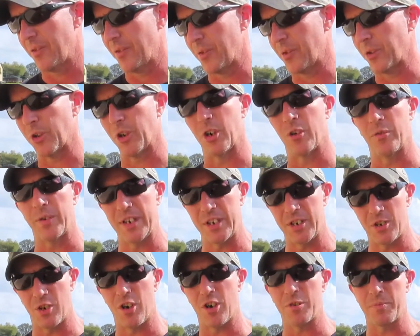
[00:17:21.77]
They're going to
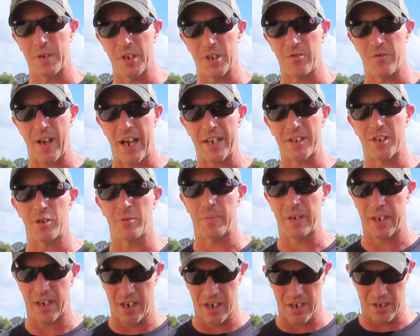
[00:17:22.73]
recharge much faster
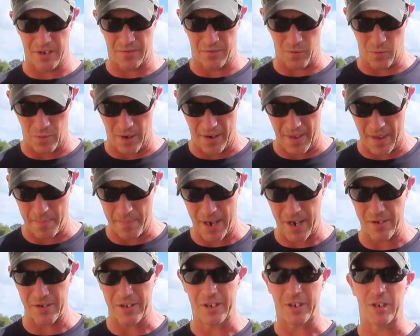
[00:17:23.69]
because of the way that
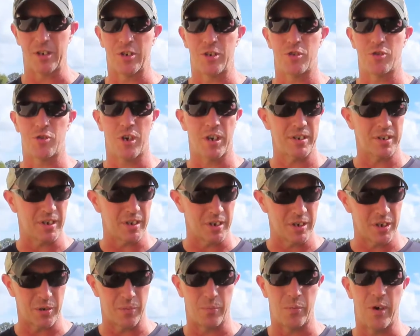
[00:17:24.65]
battery is constructed.
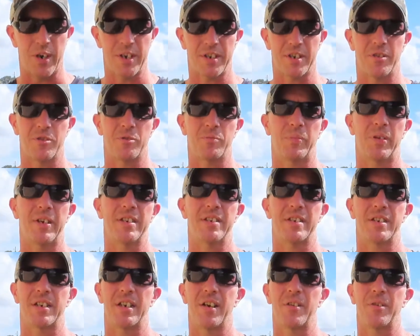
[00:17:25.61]
Compressing those
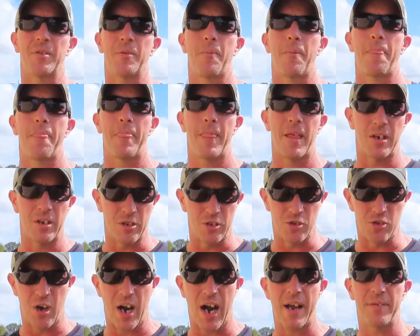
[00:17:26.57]
plates together
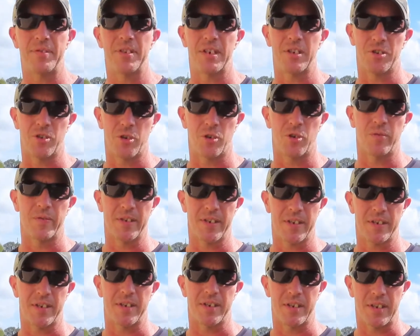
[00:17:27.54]
drives the internal
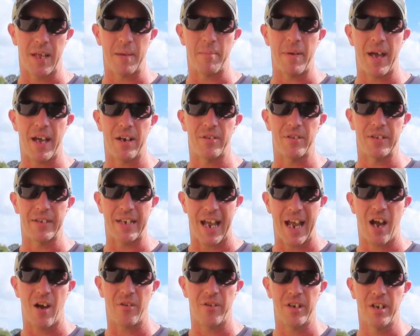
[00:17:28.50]
resistance of that battery
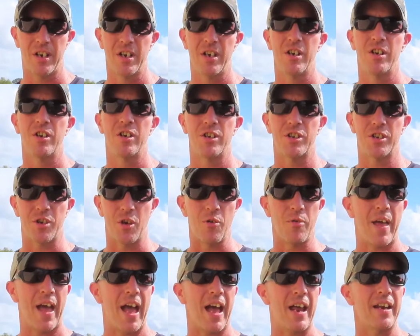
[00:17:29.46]
down so
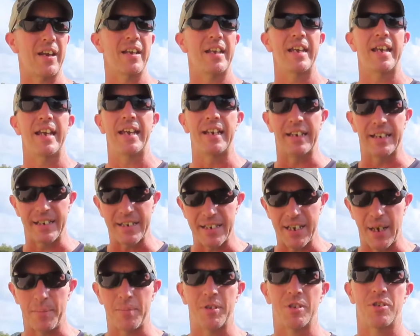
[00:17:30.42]
that it
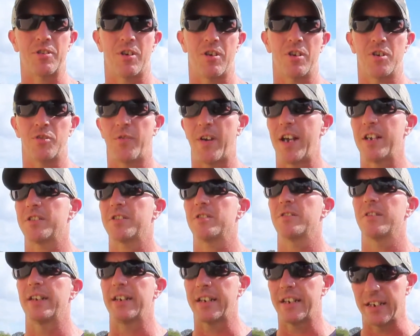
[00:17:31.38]
accepts the charge faster.
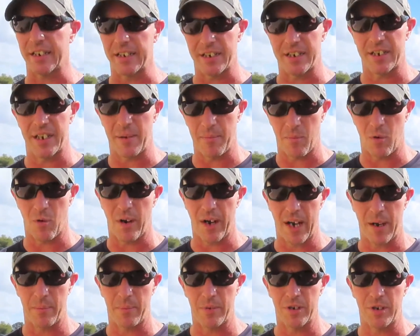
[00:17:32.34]
It can accept more
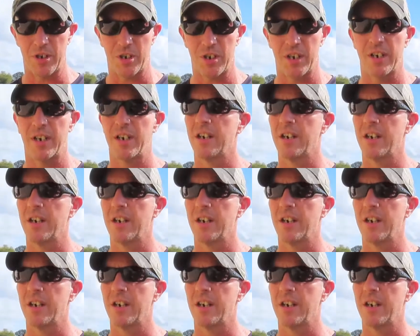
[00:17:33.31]
amperage.